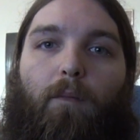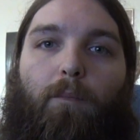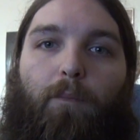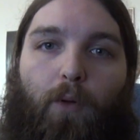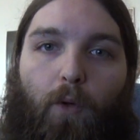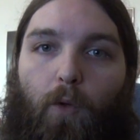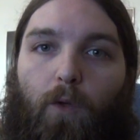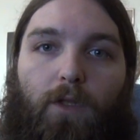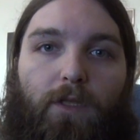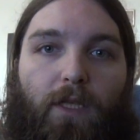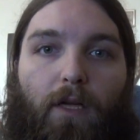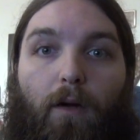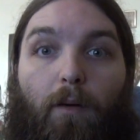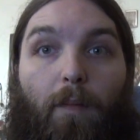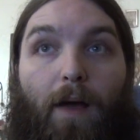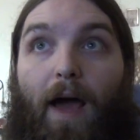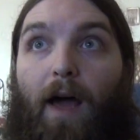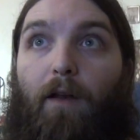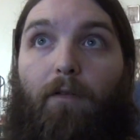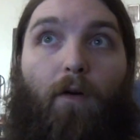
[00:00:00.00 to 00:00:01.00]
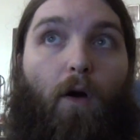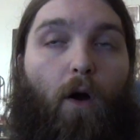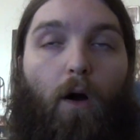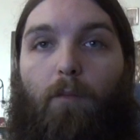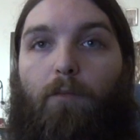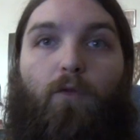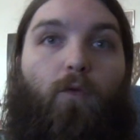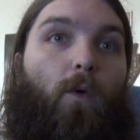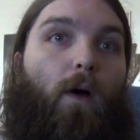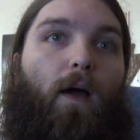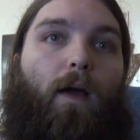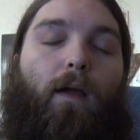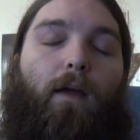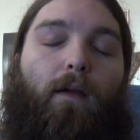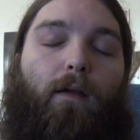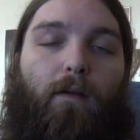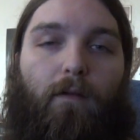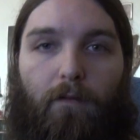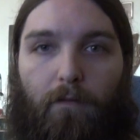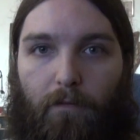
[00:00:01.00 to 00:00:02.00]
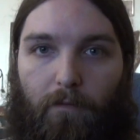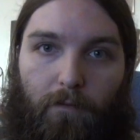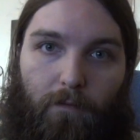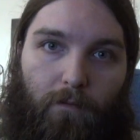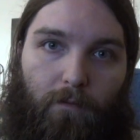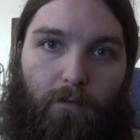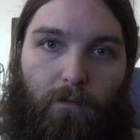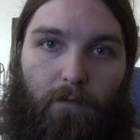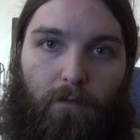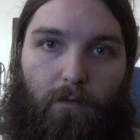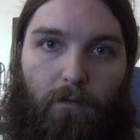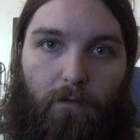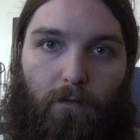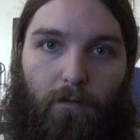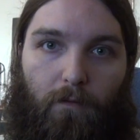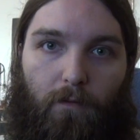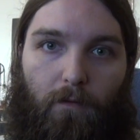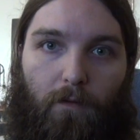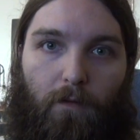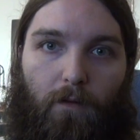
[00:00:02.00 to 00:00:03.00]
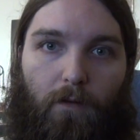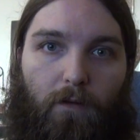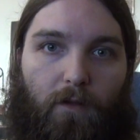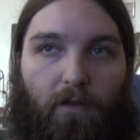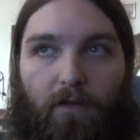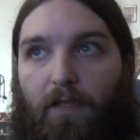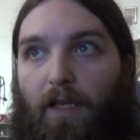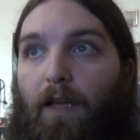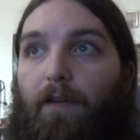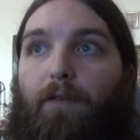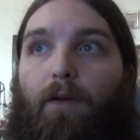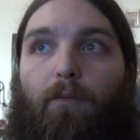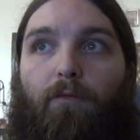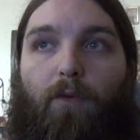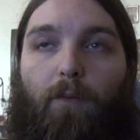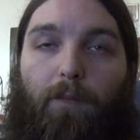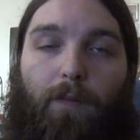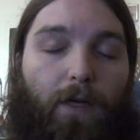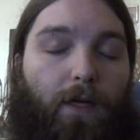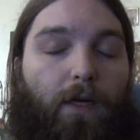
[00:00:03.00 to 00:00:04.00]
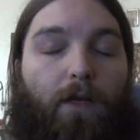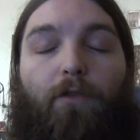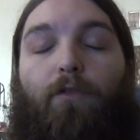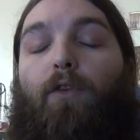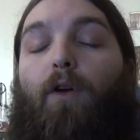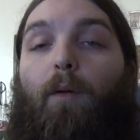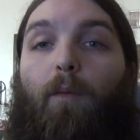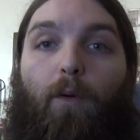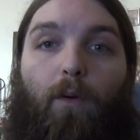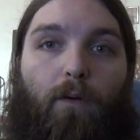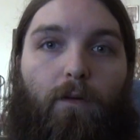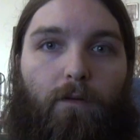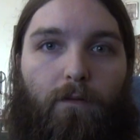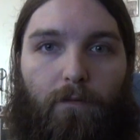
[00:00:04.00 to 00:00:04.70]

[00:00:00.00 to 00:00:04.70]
pulled him out of harm's way to save him from getting in trouble.